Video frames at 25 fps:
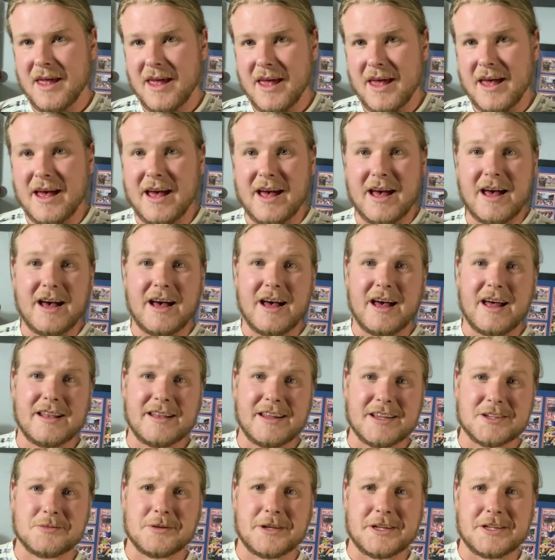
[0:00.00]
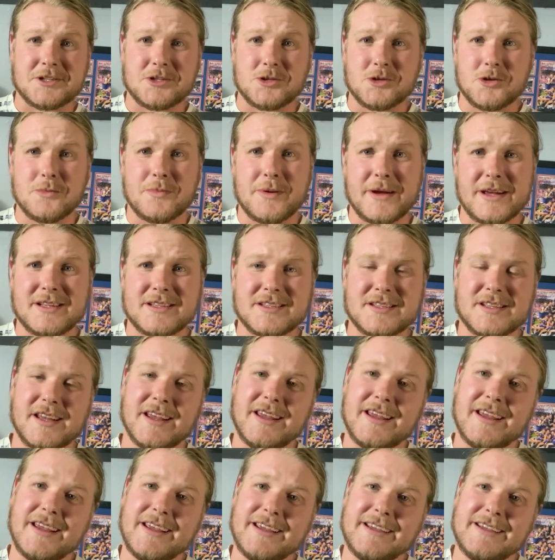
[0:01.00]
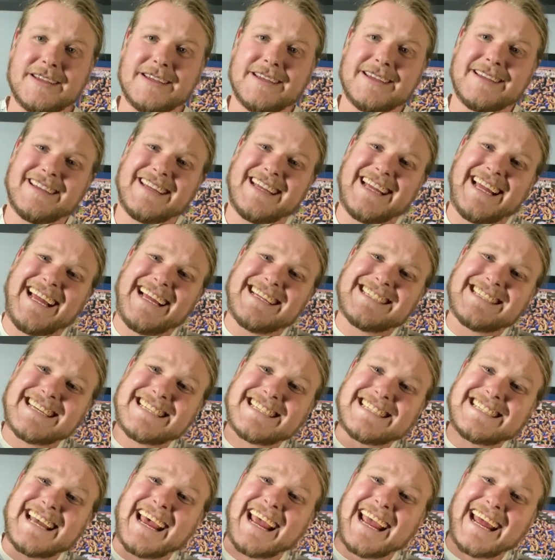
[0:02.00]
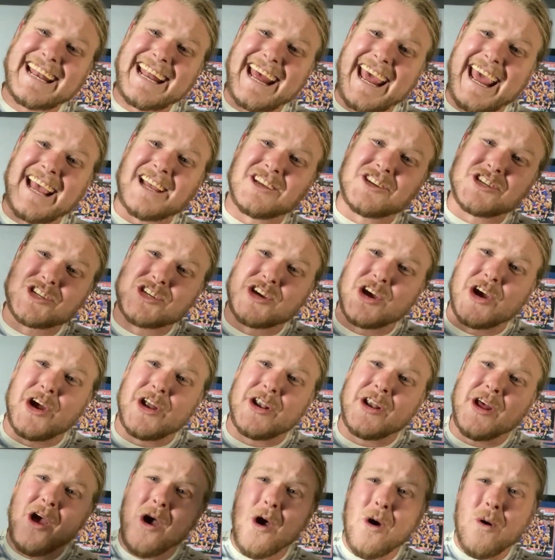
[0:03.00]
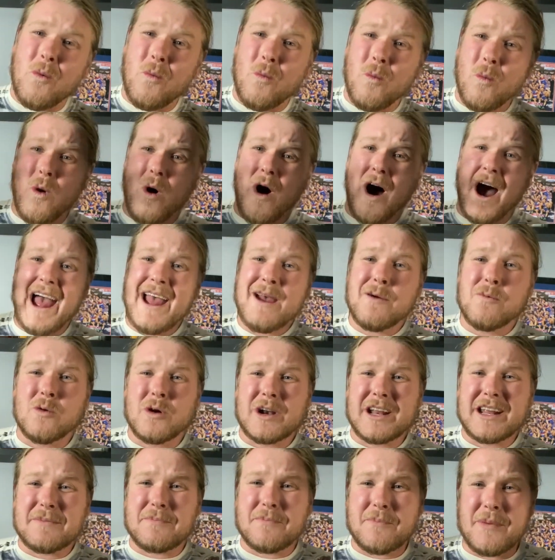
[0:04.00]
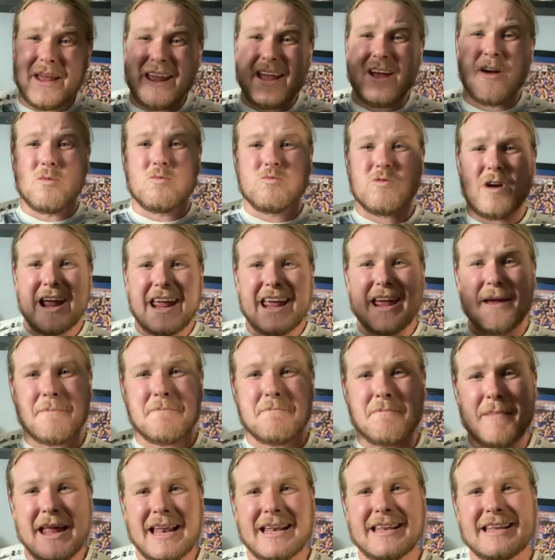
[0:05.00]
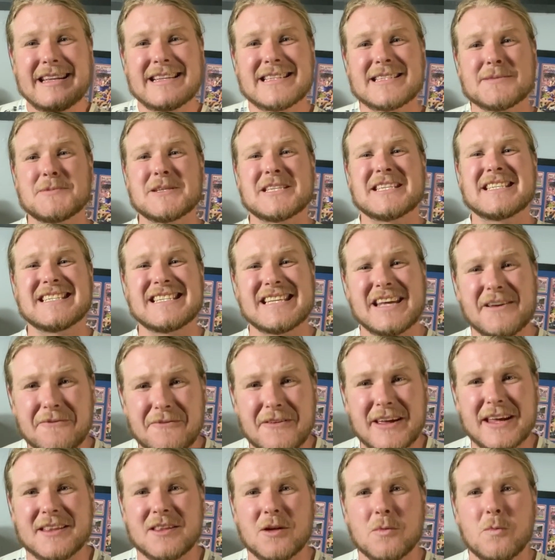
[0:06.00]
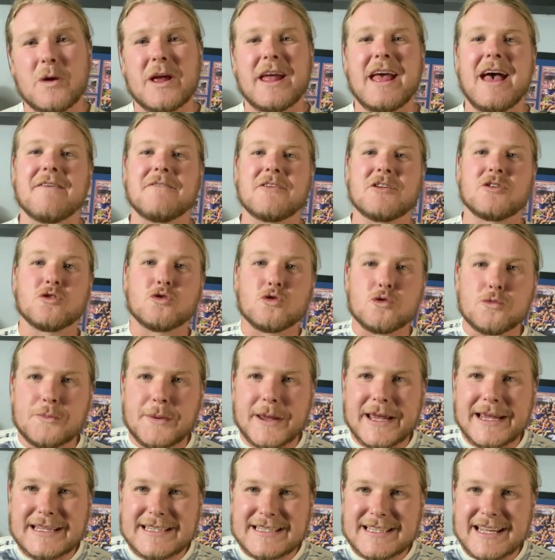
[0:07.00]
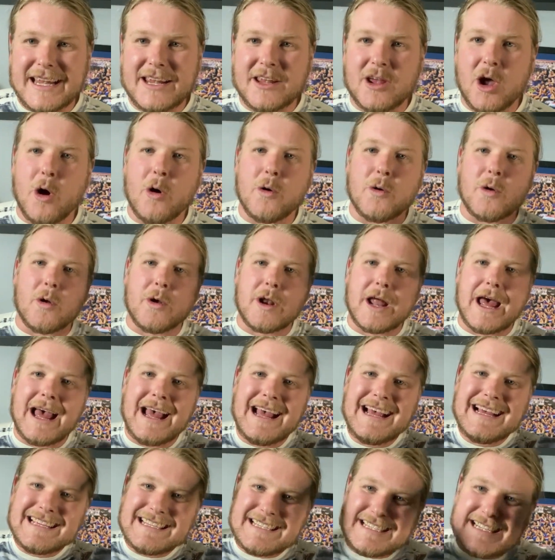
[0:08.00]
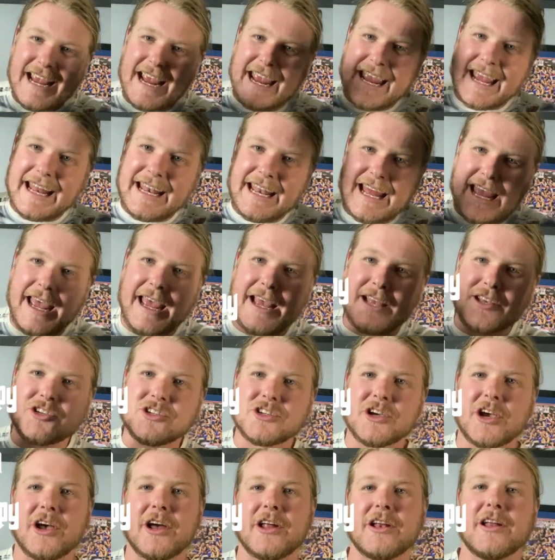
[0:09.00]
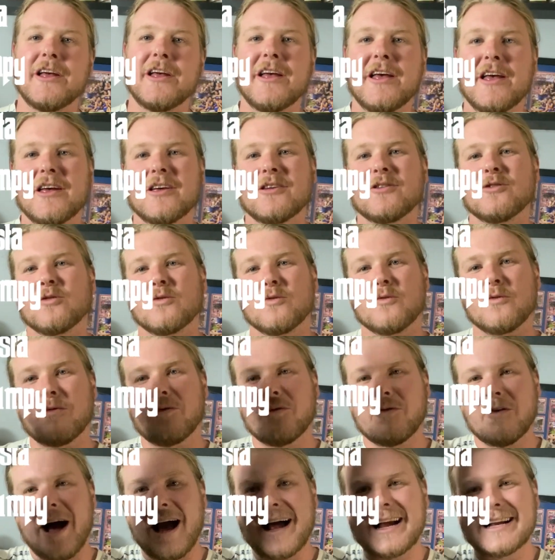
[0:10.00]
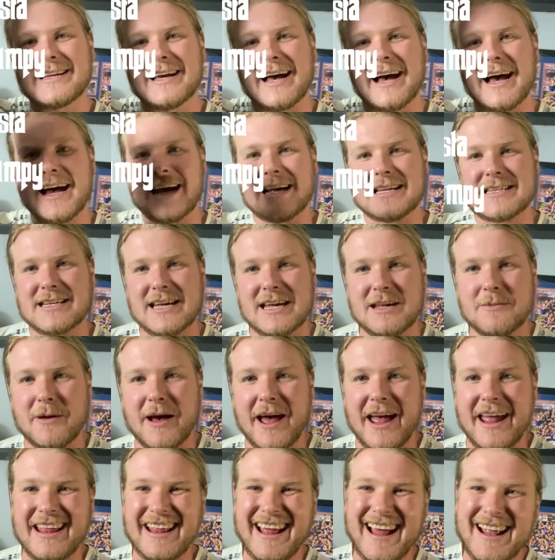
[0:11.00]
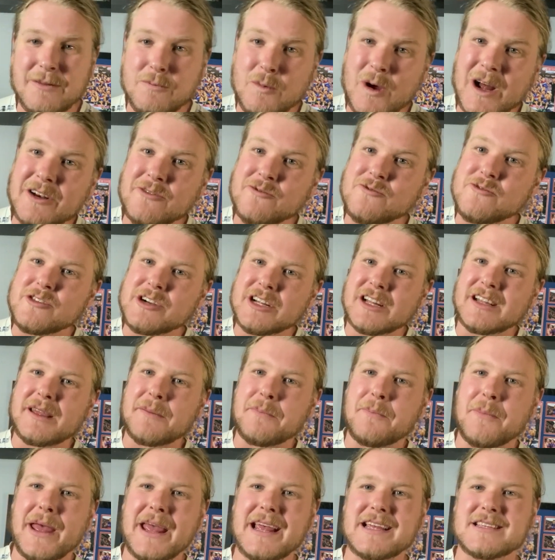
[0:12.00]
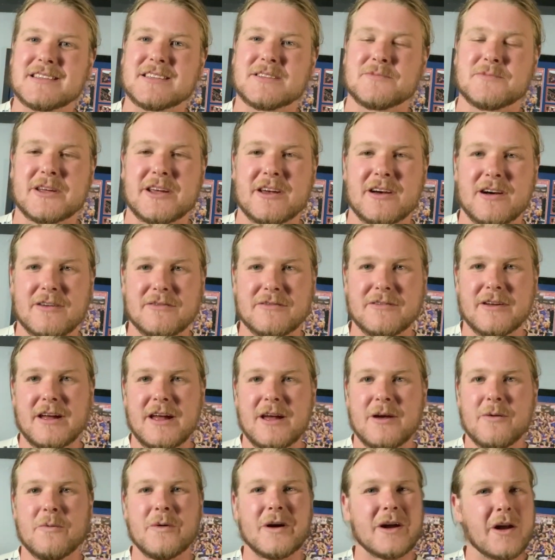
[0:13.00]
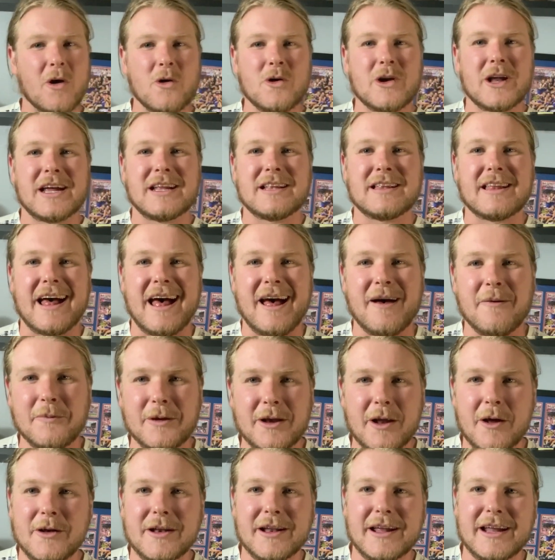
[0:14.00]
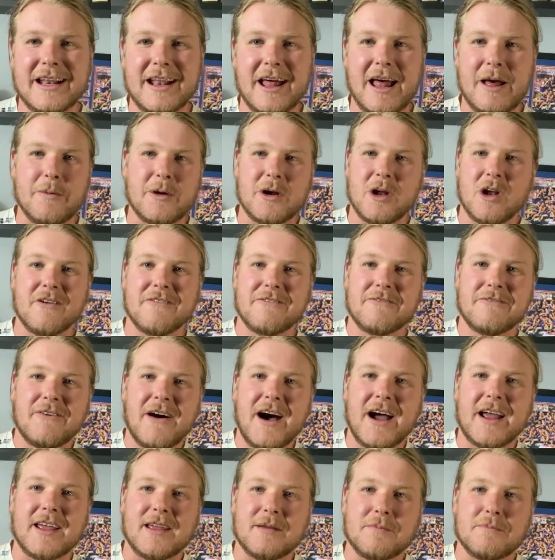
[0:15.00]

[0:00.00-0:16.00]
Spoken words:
Next one is UPC. It's a secondhand shirt. Why would it be a recommended specific that we have a UPC code on a secondhand shirt? You fucktards, eBay. That one really pisses me off. We don't need that. We're not a fucking